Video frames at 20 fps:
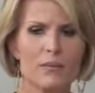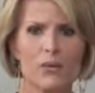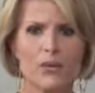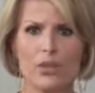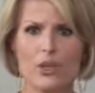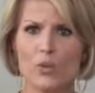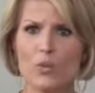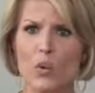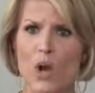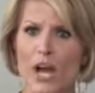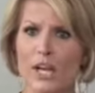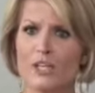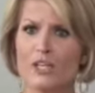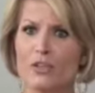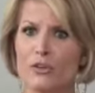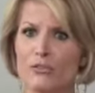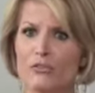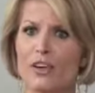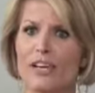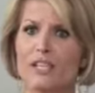When you
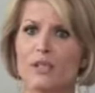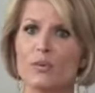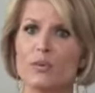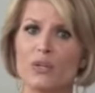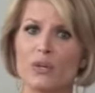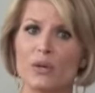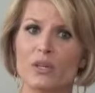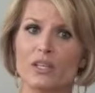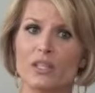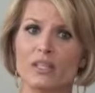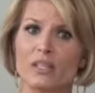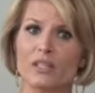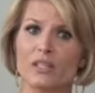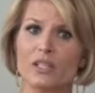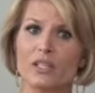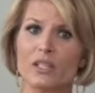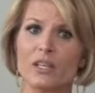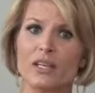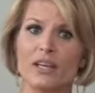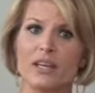wash your face with your
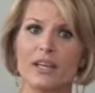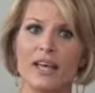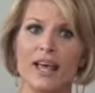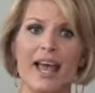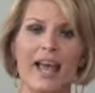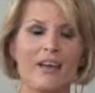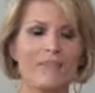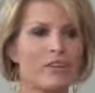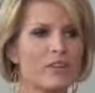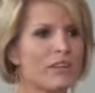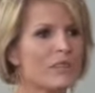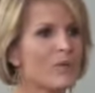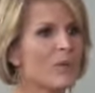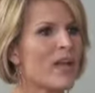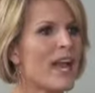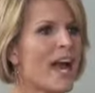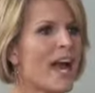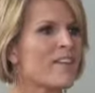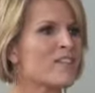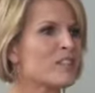cleanser, everything that
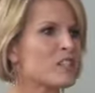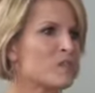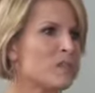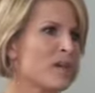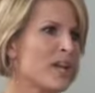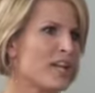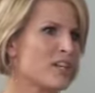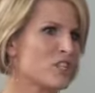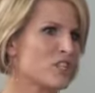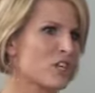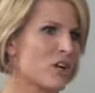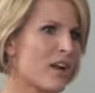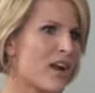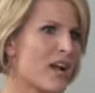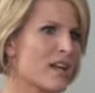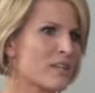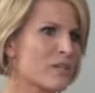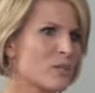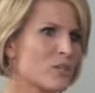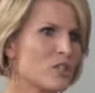we have is pH
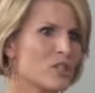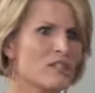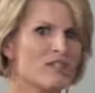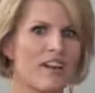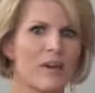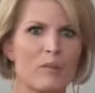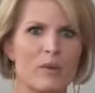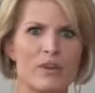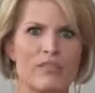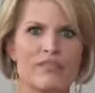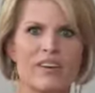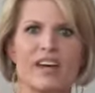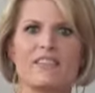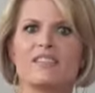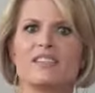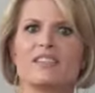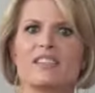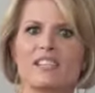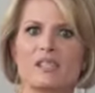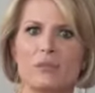correct, which is 5.5
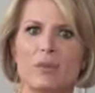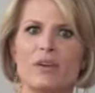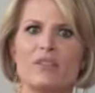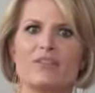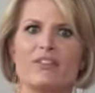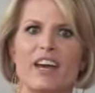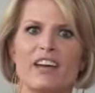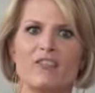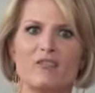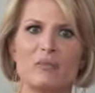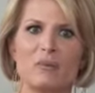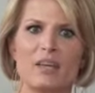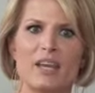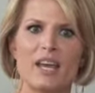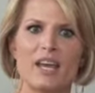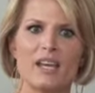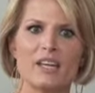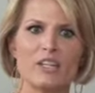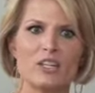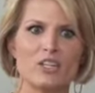to 6.5
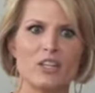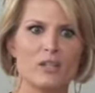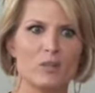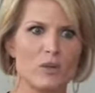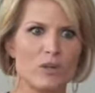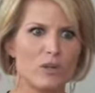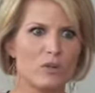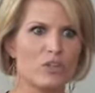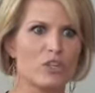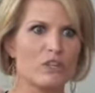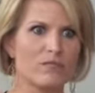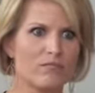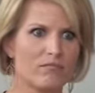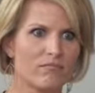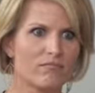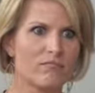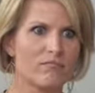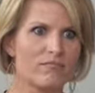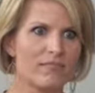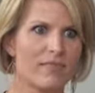pH. That's what you should
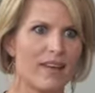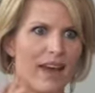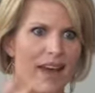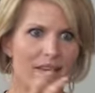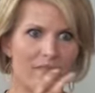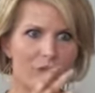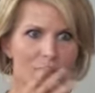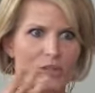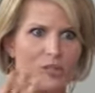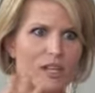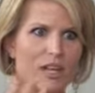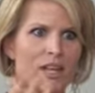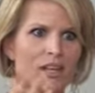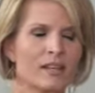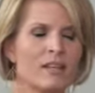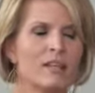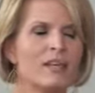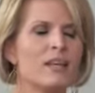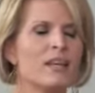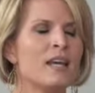have your skin.
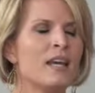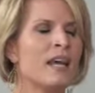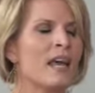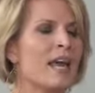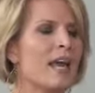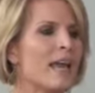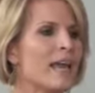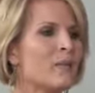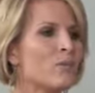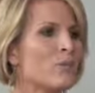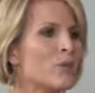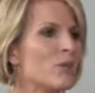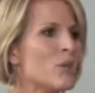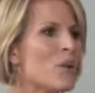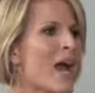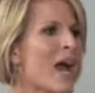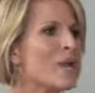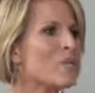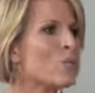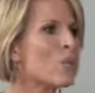And when you
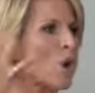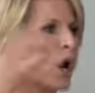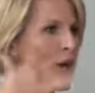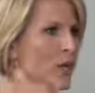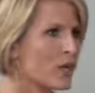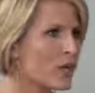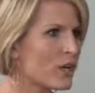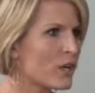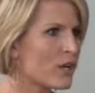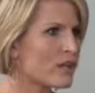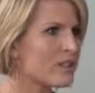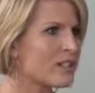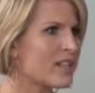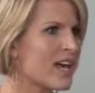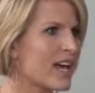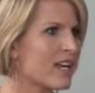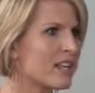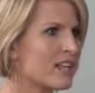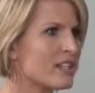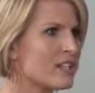add water to
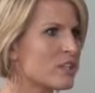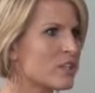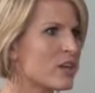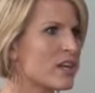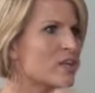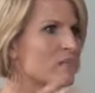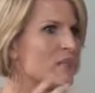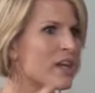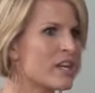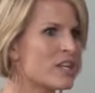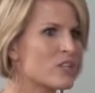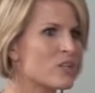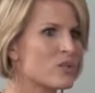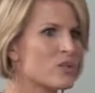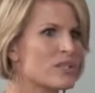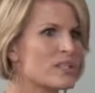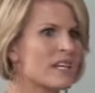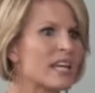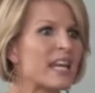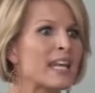that cleanser, it makes your
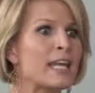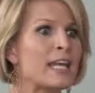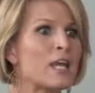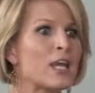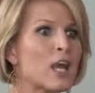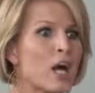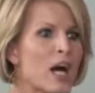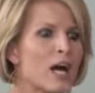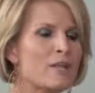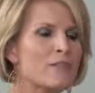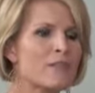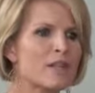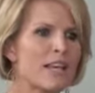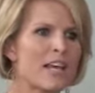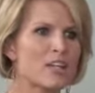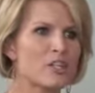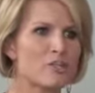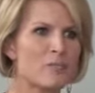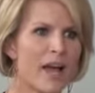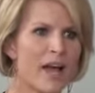skin not
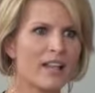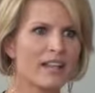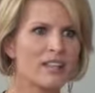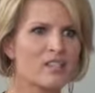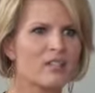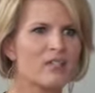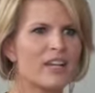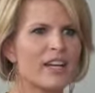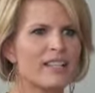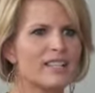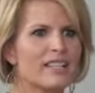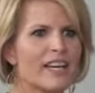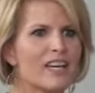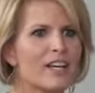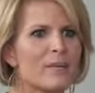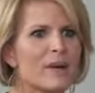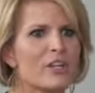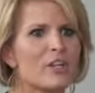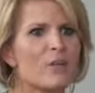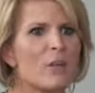pH balanced. If you guys
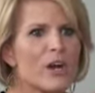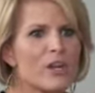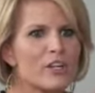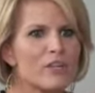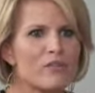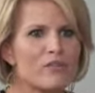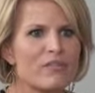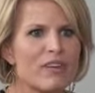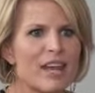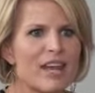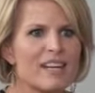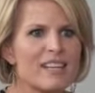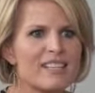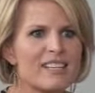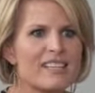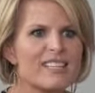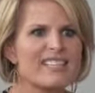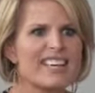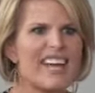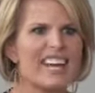think about it, you wash your
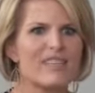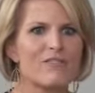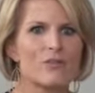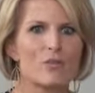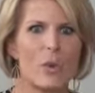face and it's kind of